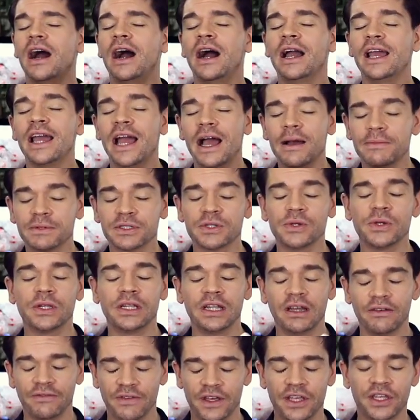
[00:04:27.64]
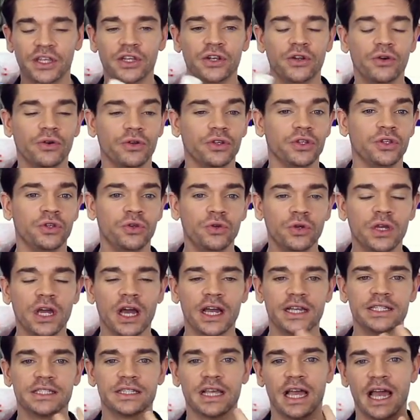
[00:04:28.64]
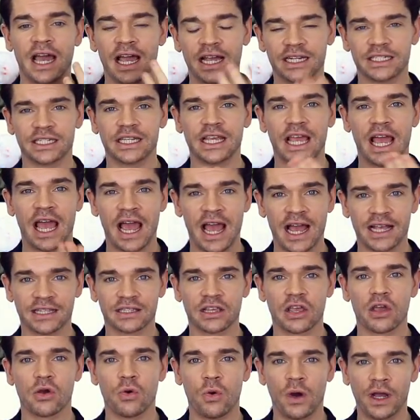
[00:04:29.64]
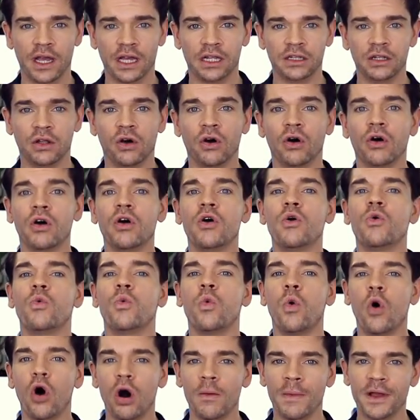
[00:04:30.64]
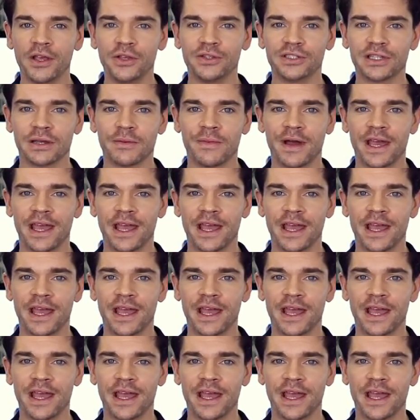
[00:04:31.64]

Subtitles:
I absolutely love it. You know, you guys actually ask quite a lot, what am I using in